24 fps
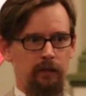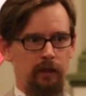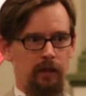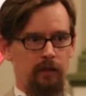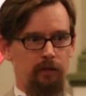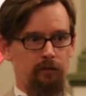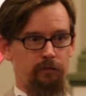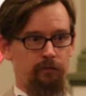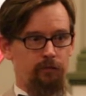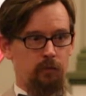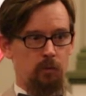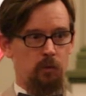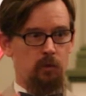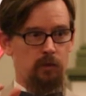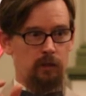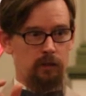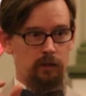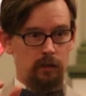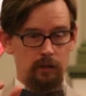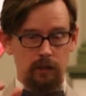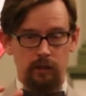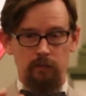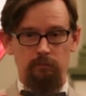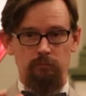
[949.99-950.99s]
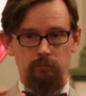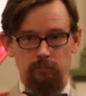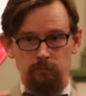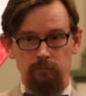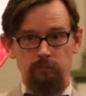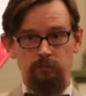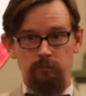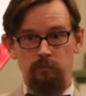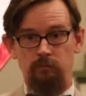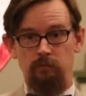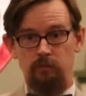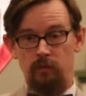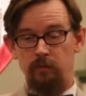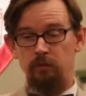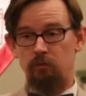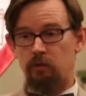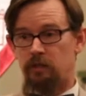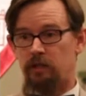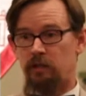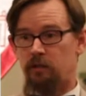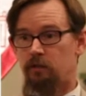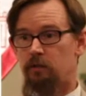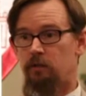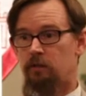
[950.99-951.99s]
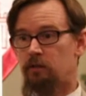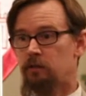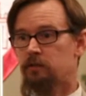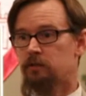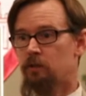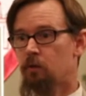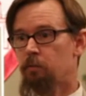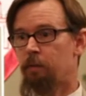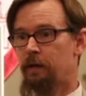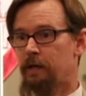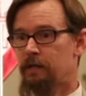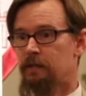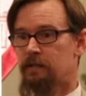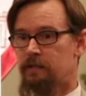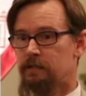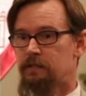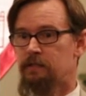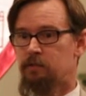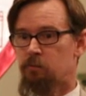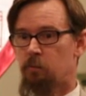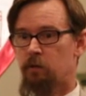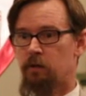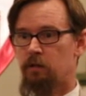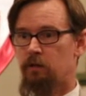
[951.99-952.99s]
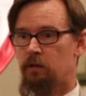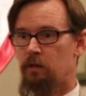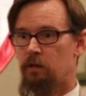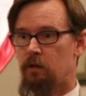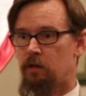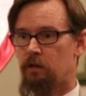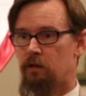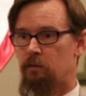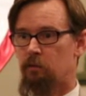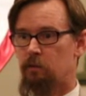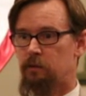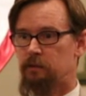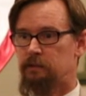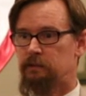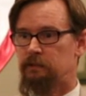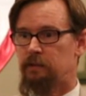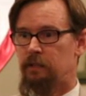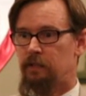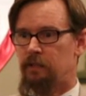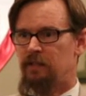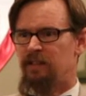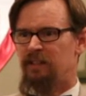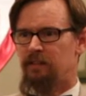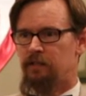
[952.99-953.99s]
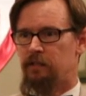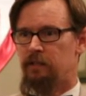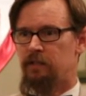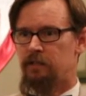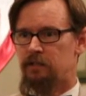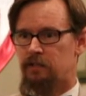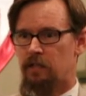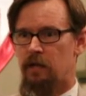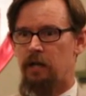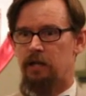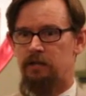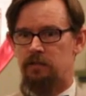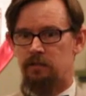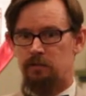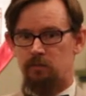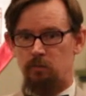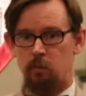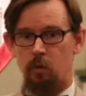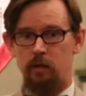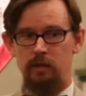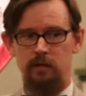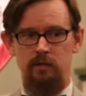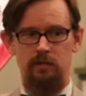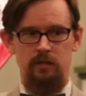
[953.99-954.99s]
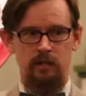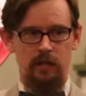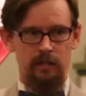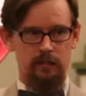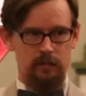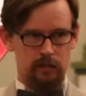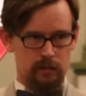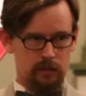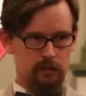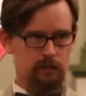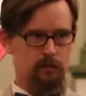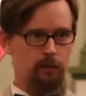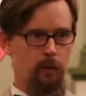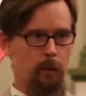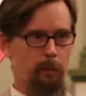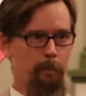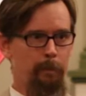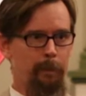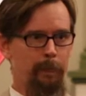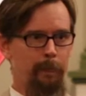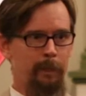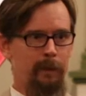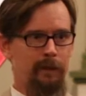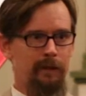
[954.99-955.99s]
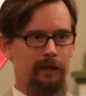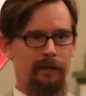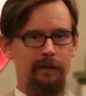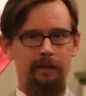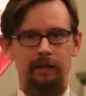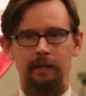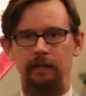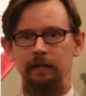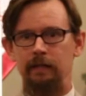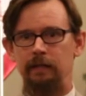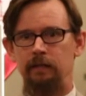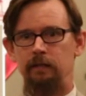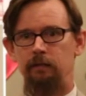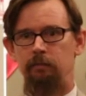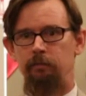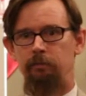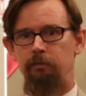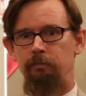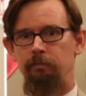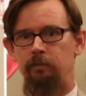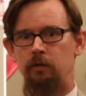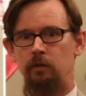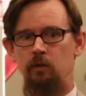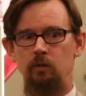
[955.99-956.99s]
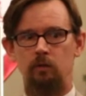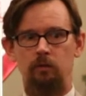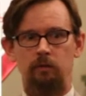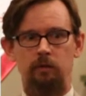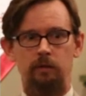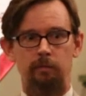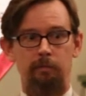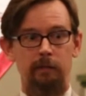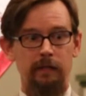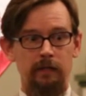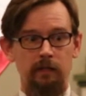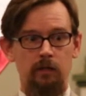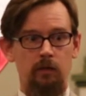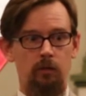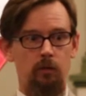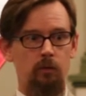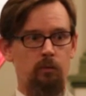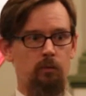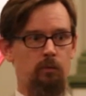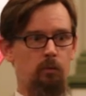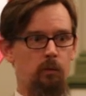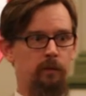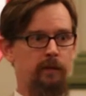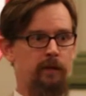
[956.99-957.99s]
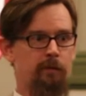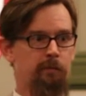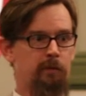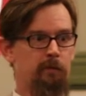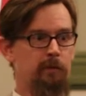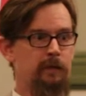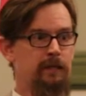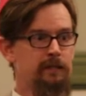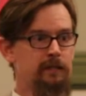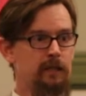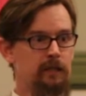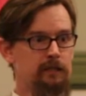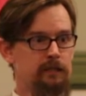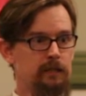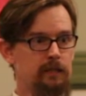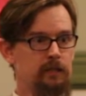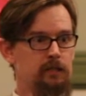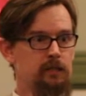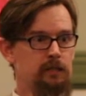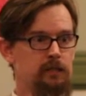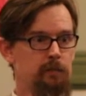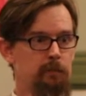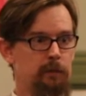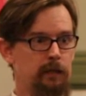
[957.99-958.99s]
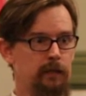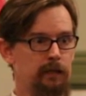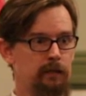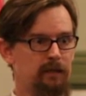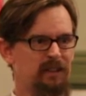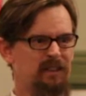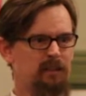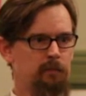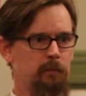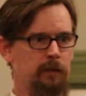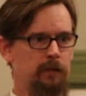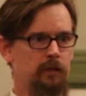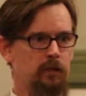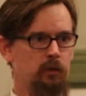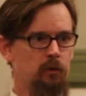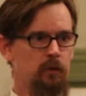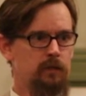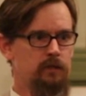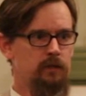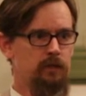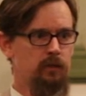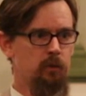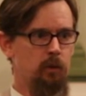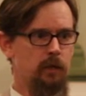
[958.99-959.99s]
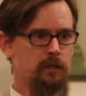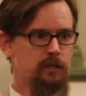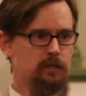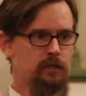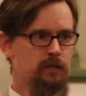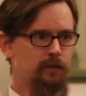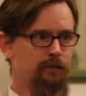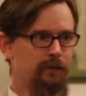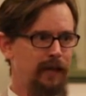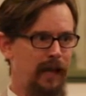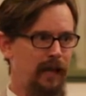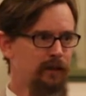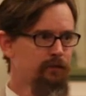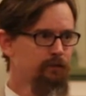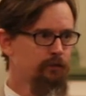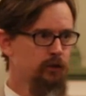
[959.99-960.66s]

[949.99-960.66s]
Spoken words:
And for 300 or so pages, it's one of the longer ones, they discussed what is justice. And then the Meno, one that I'm going to be discussing in just a minute, the Meno is the question of can